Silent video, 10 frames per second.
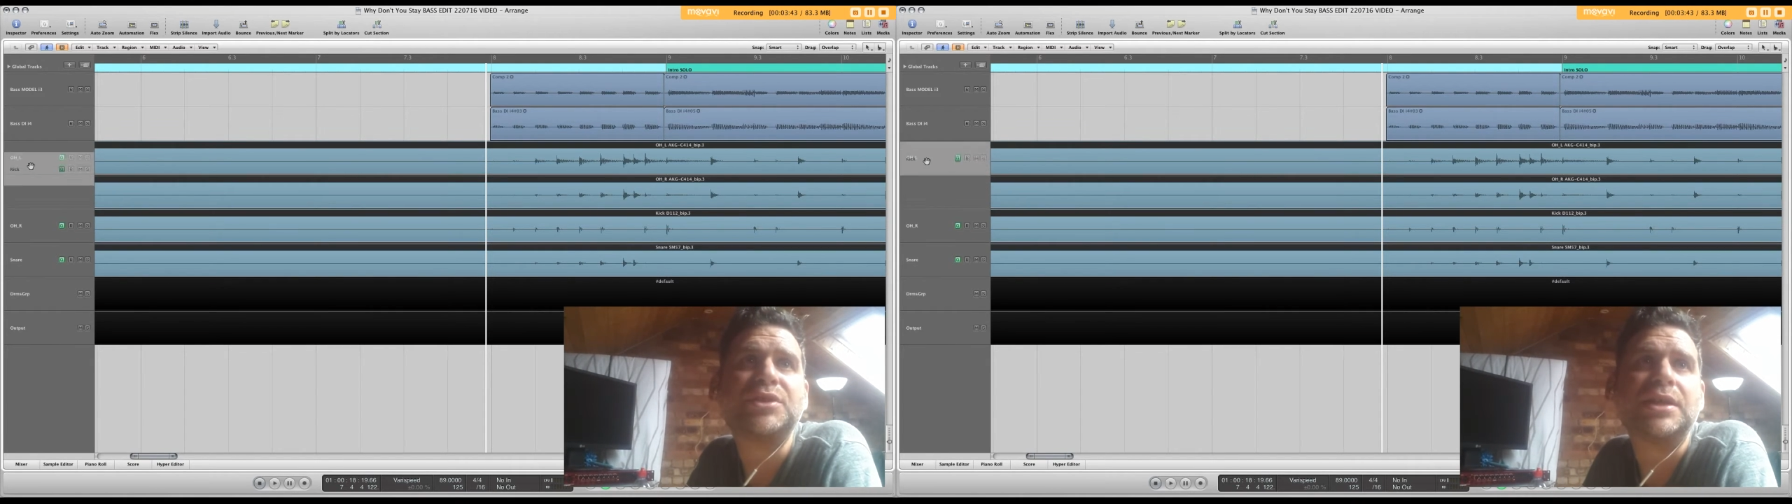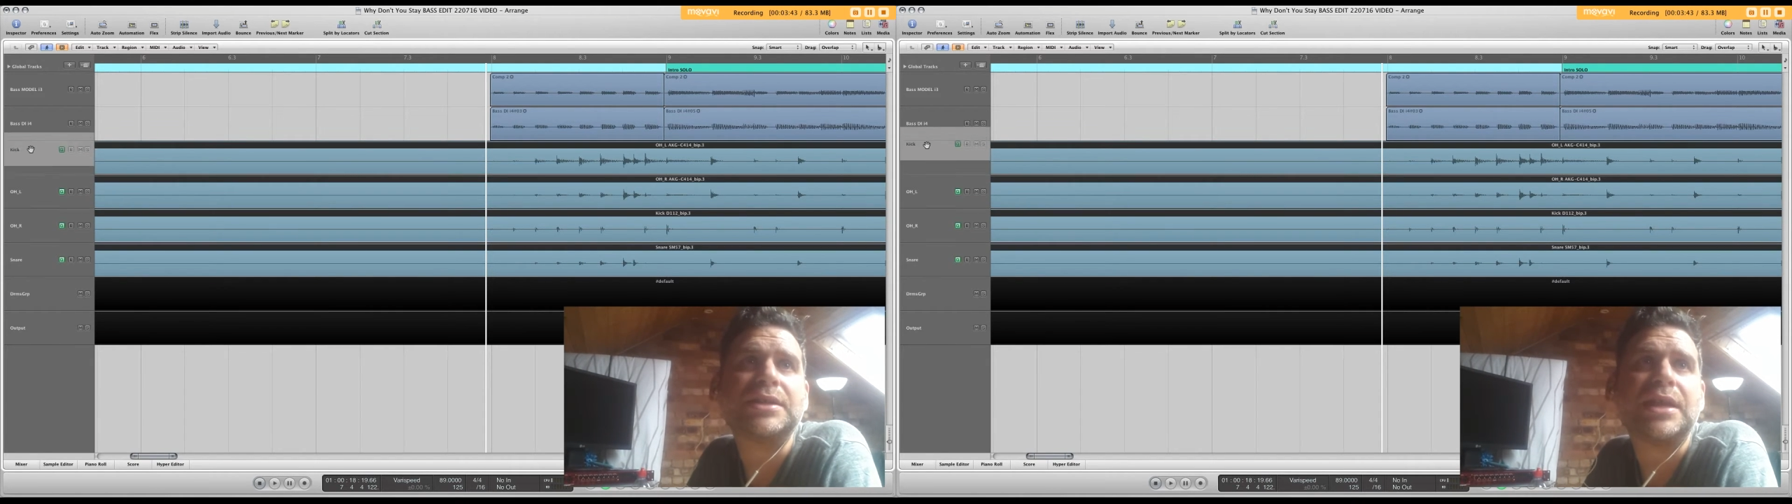
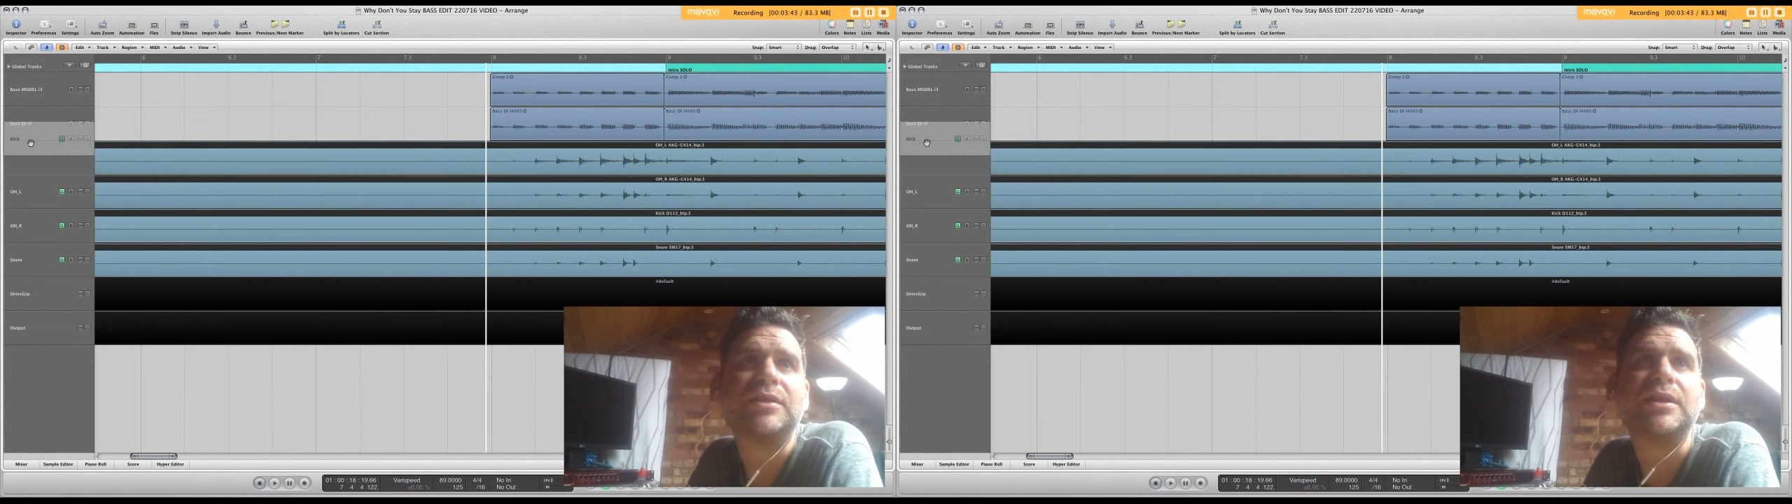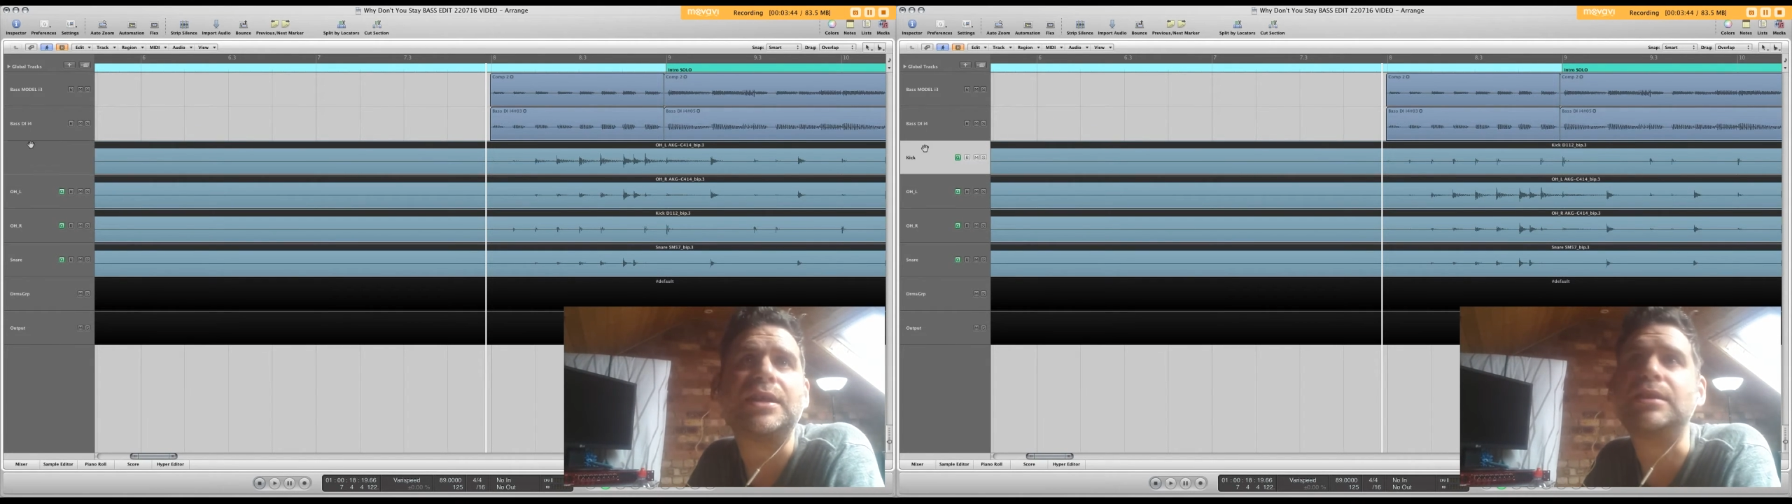till it's
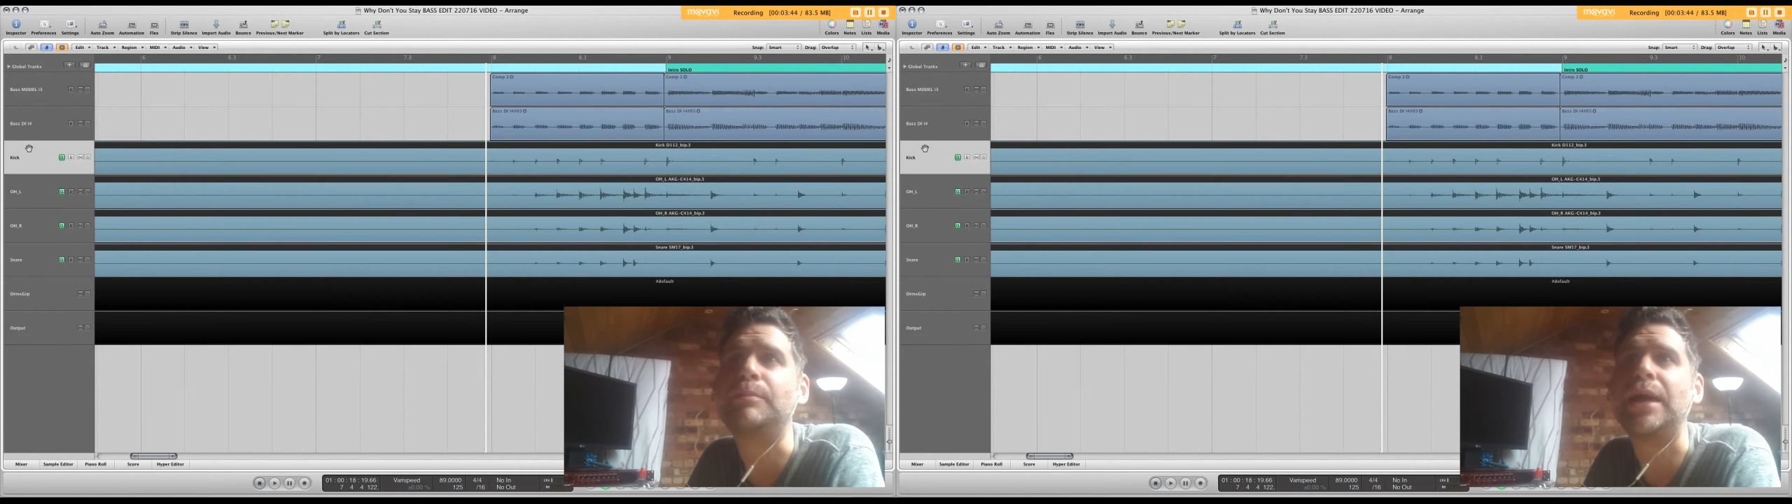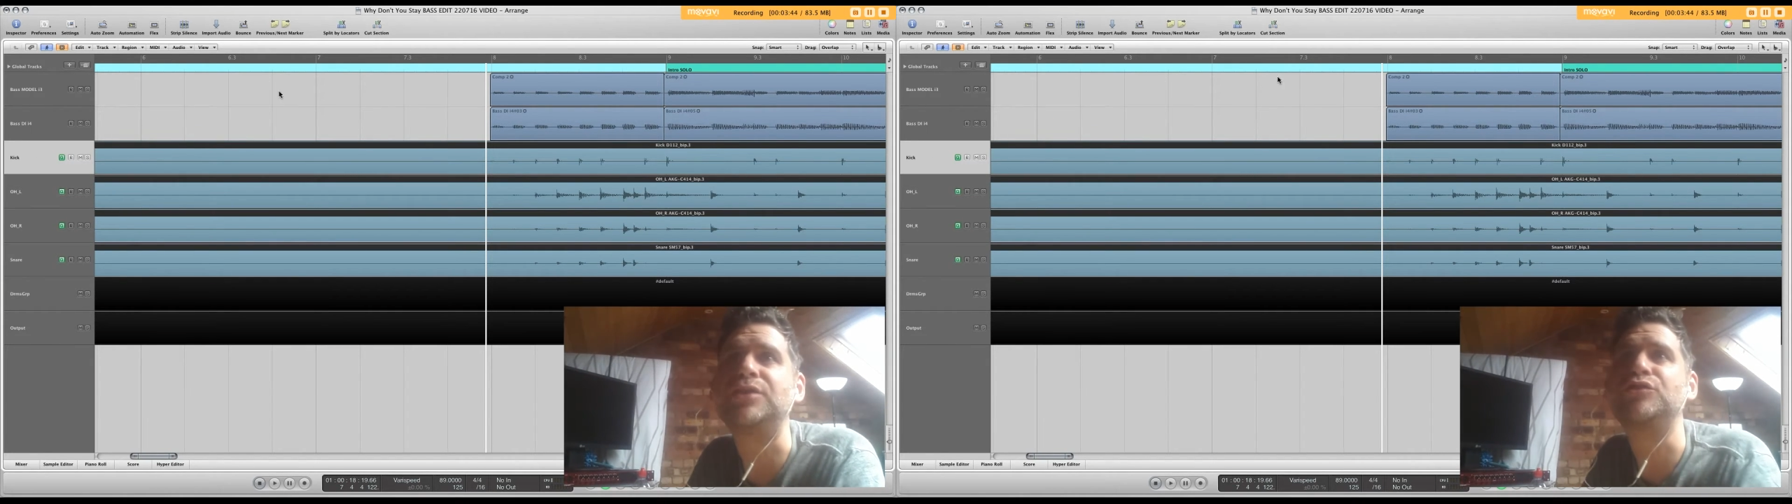underneath the bass